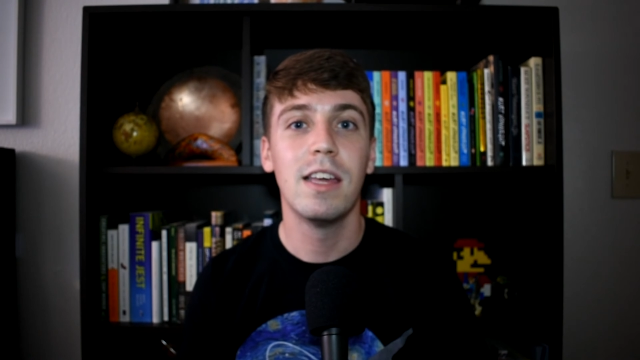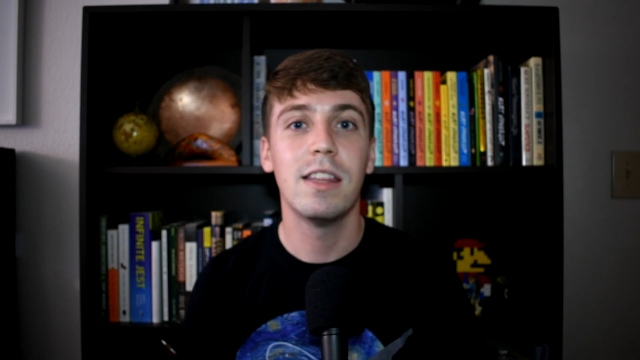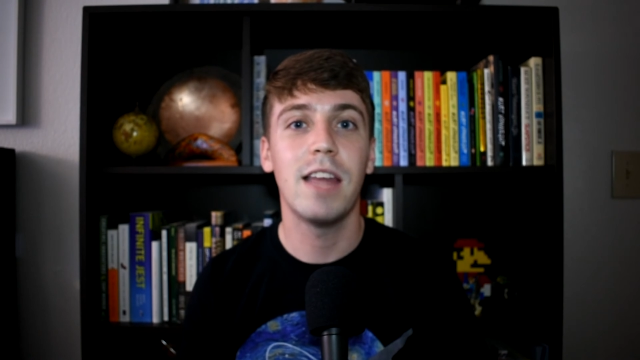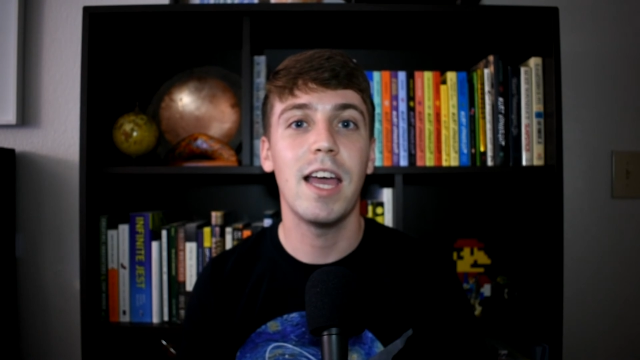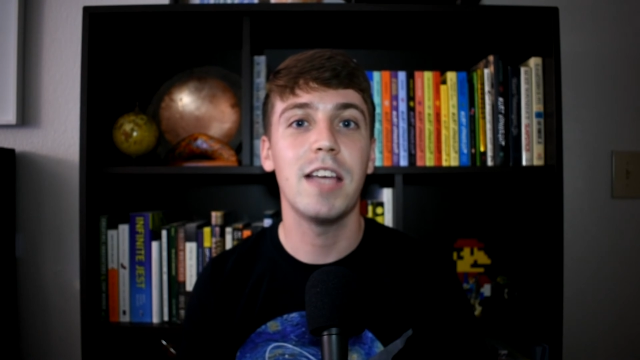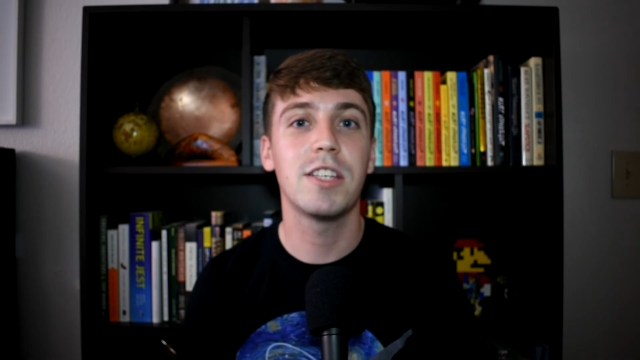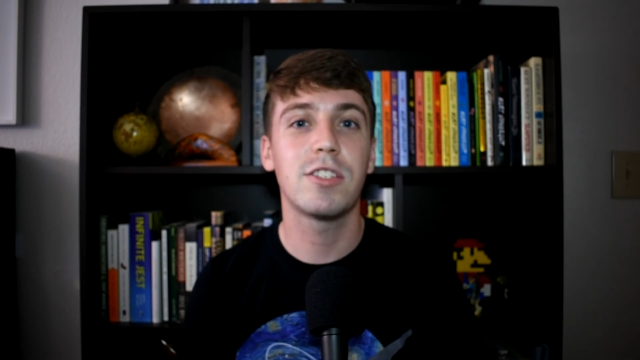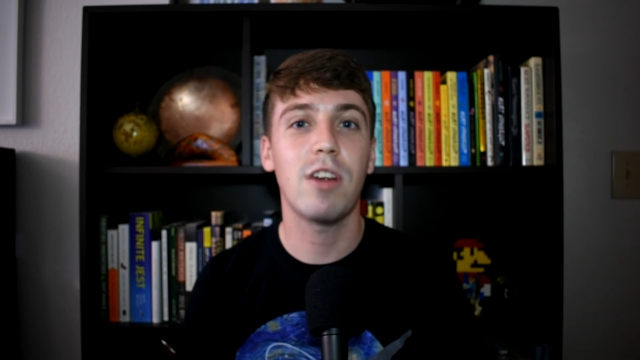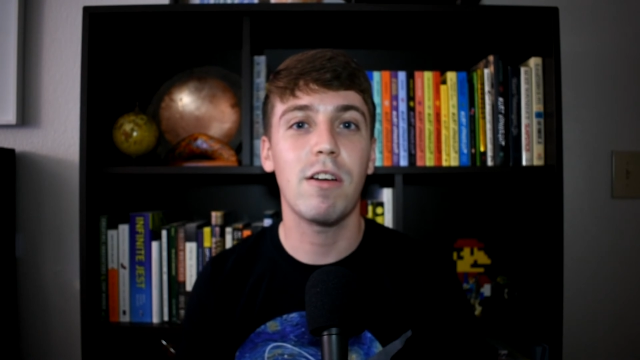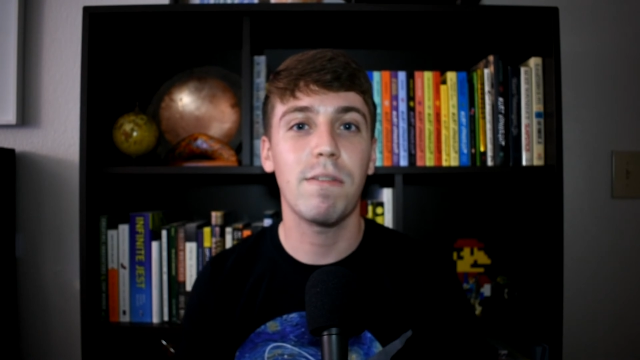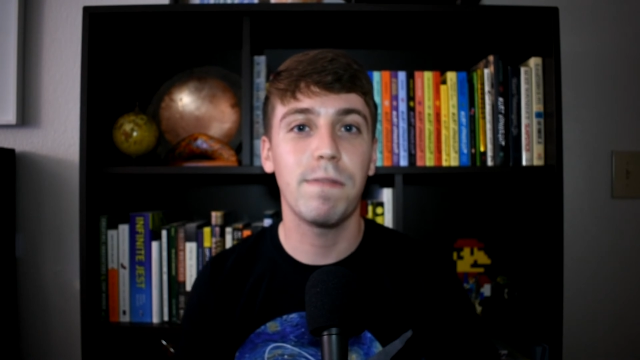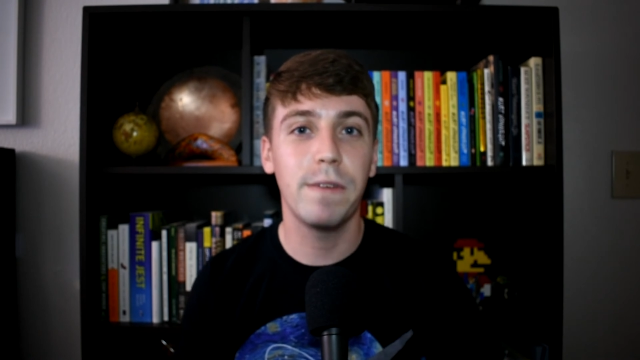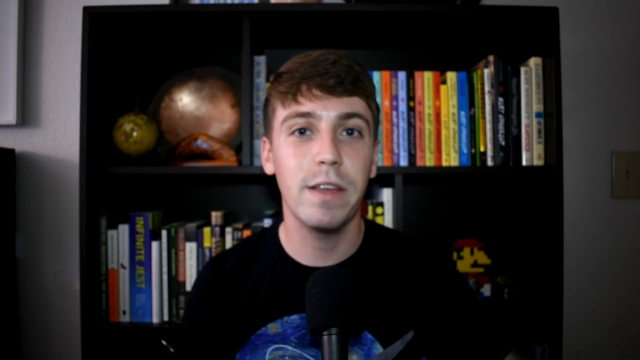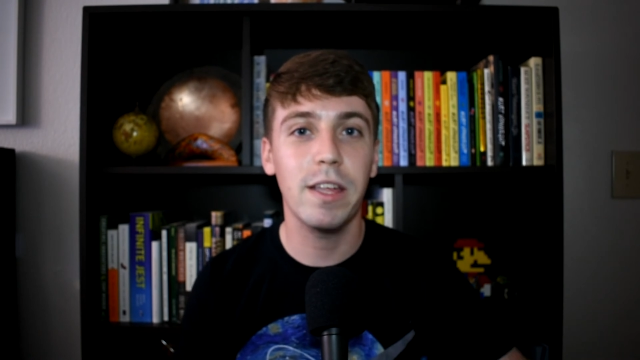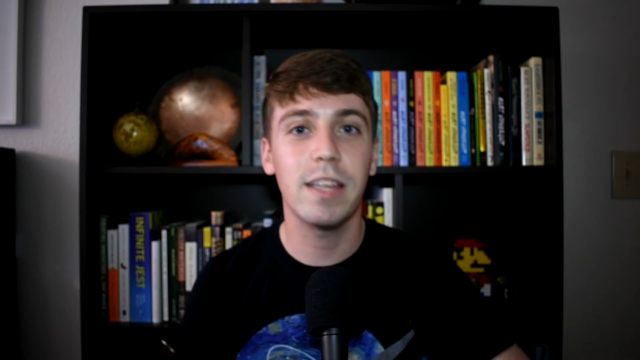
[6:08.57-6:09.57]
They start
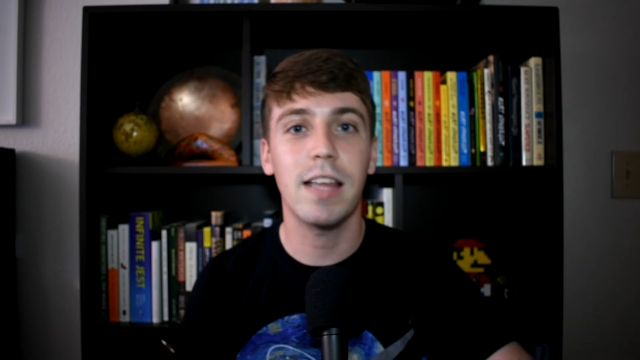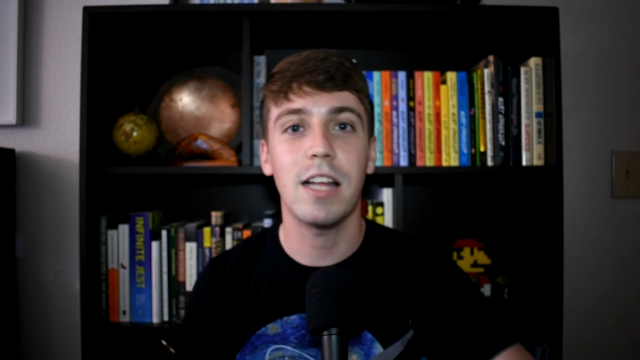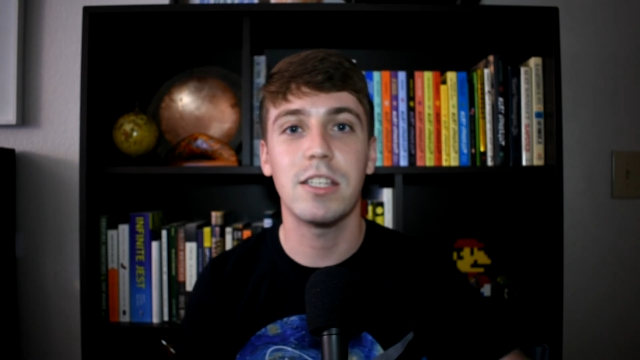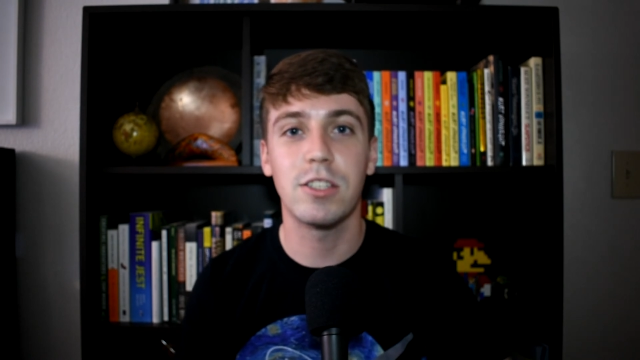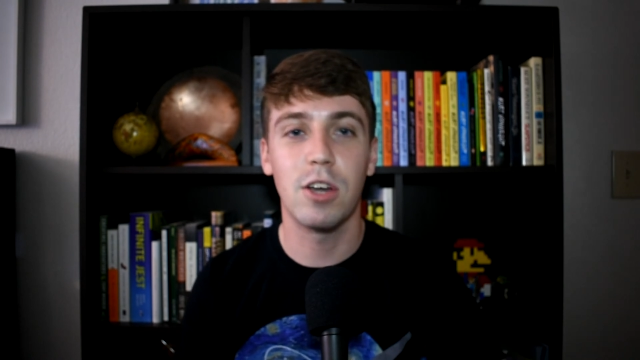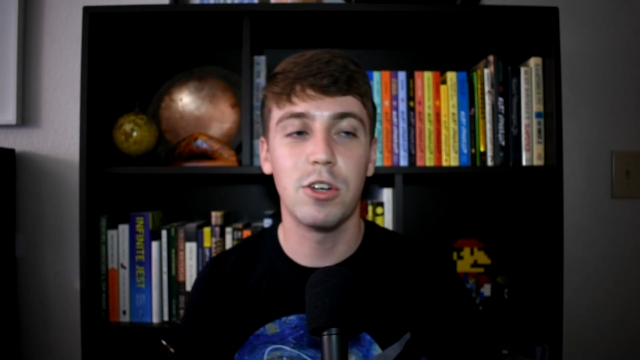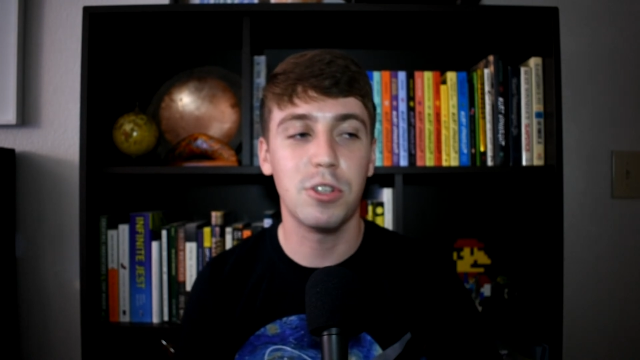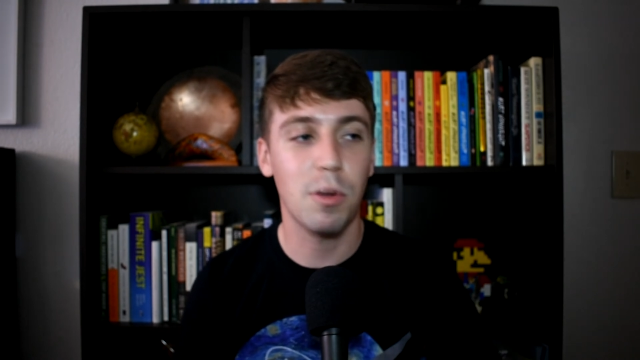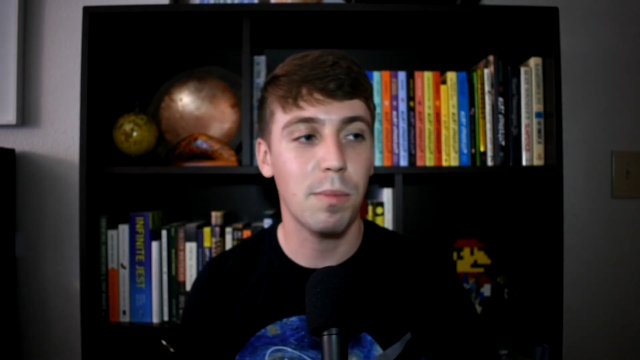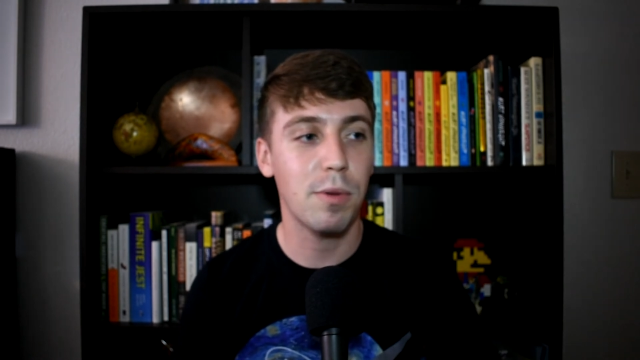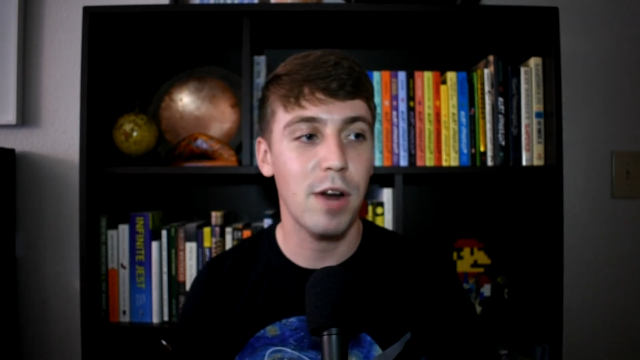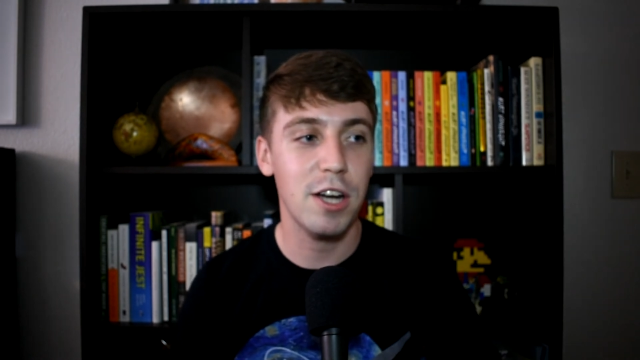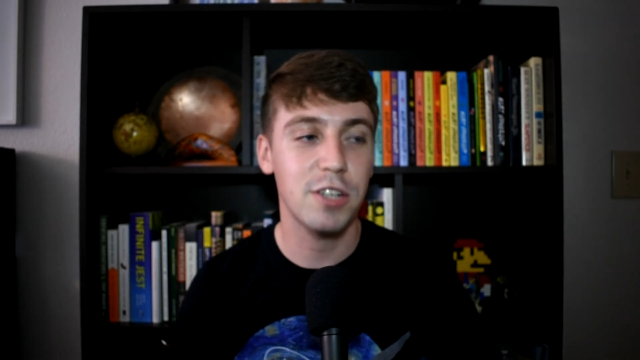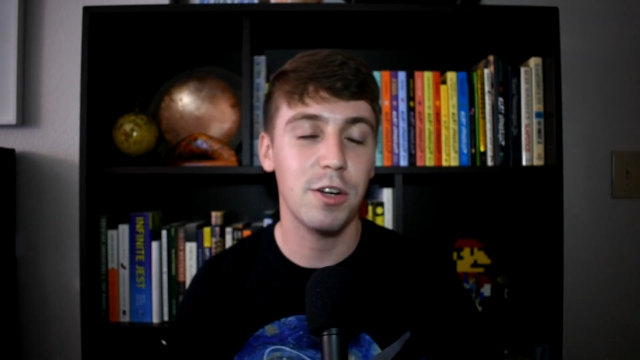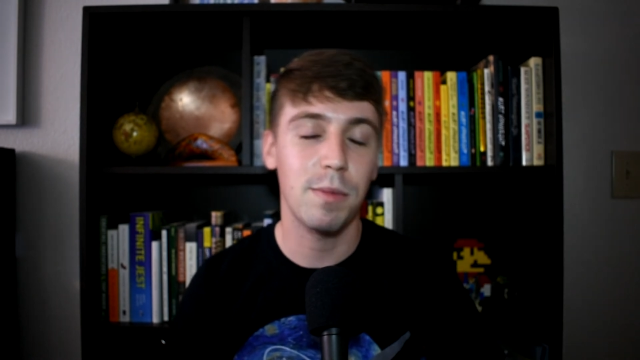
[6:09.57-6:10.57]
feeling that social
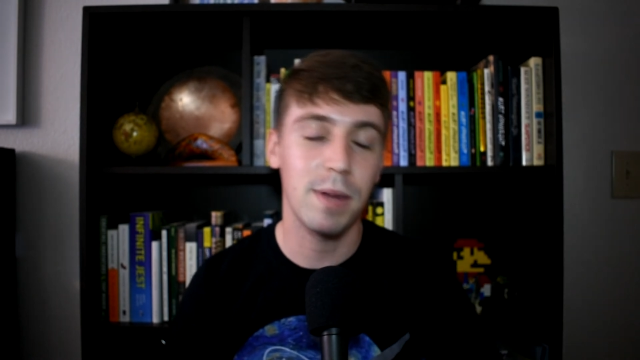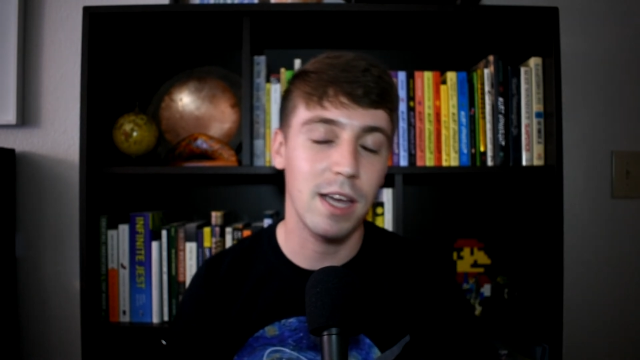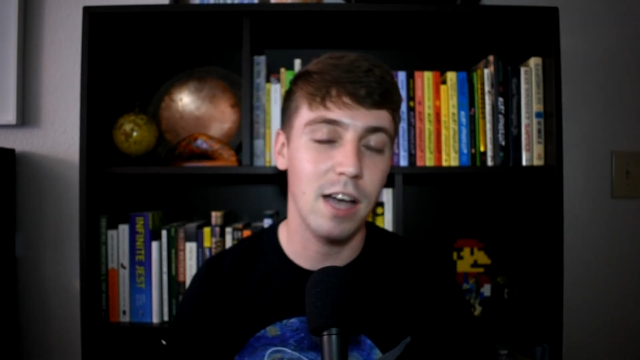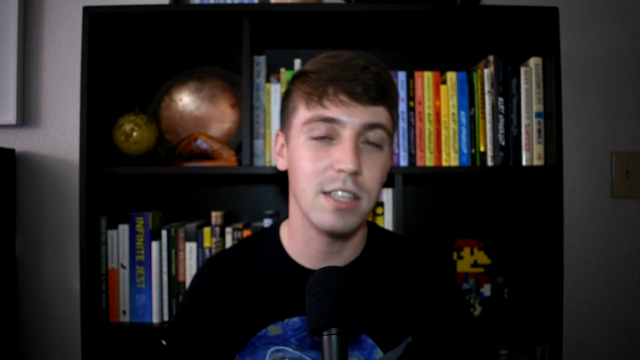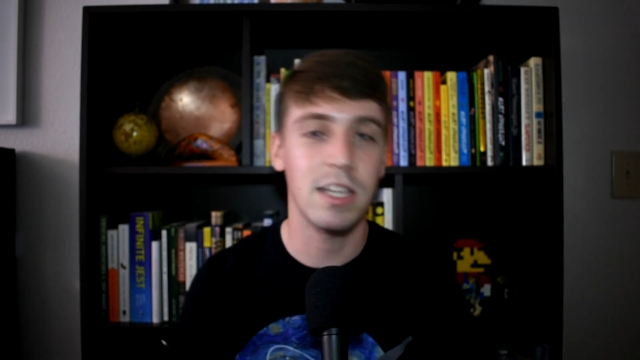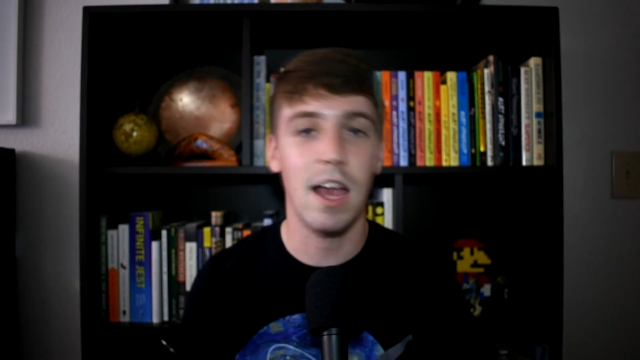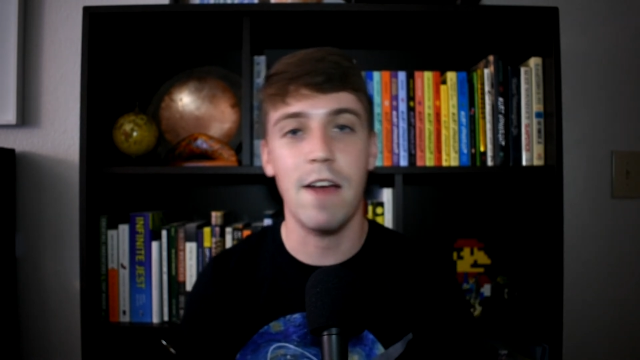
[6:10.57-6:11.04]
pressure because